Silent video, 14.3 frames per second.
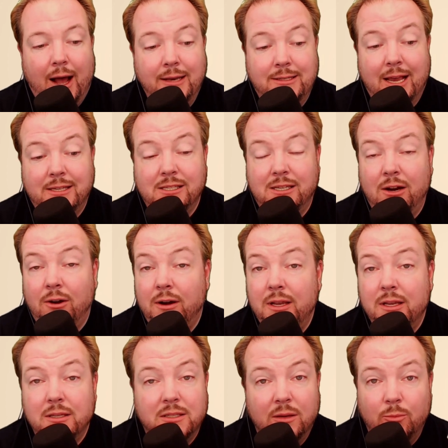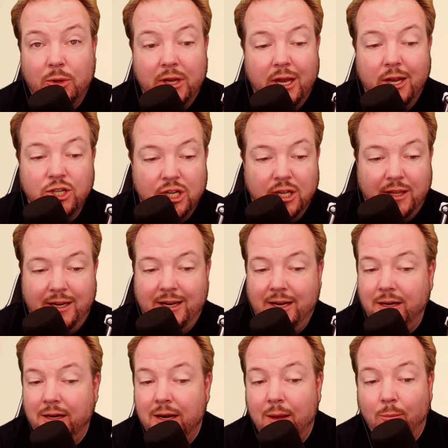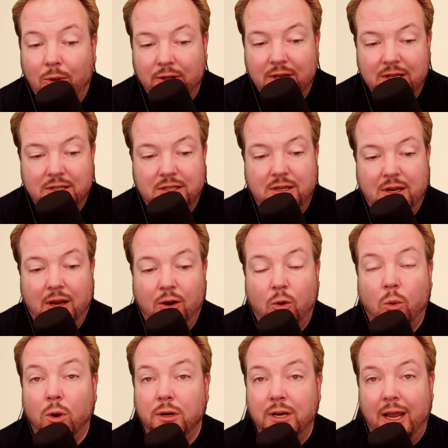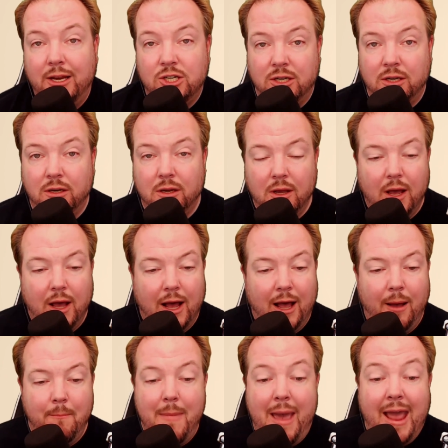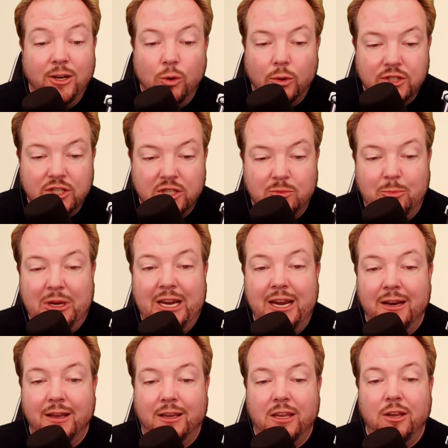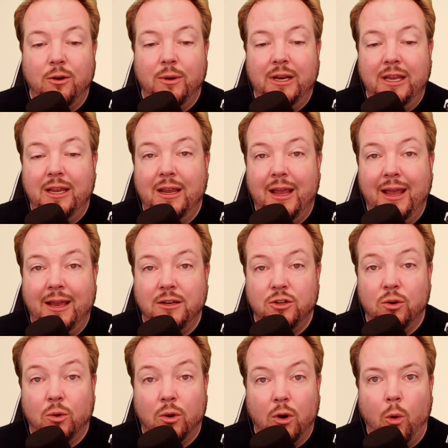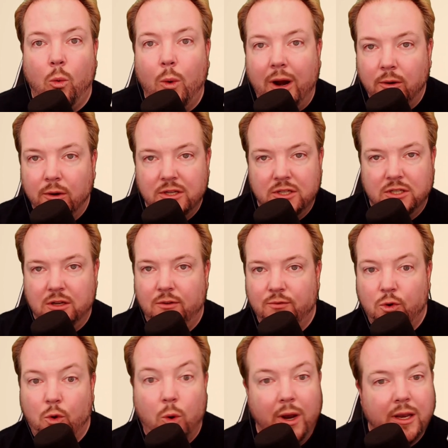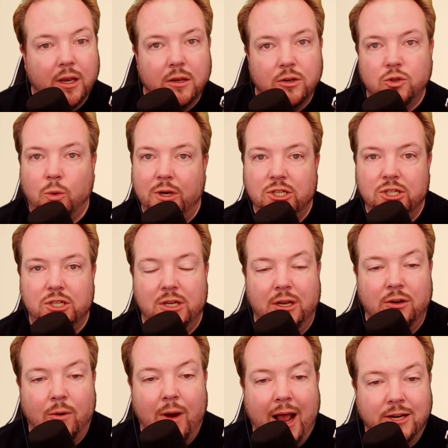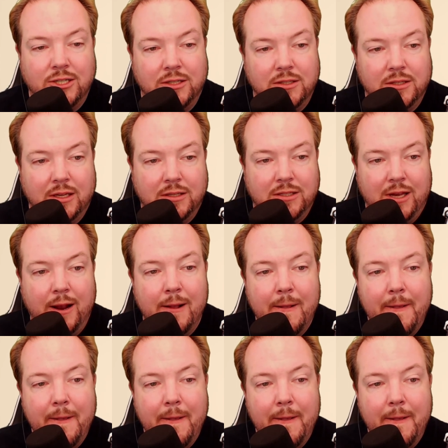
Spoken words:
Dexterity is simply agility, nimbleness, and coordination, manual speed, acuity, and your awareness of quick twitch interactions, let's say.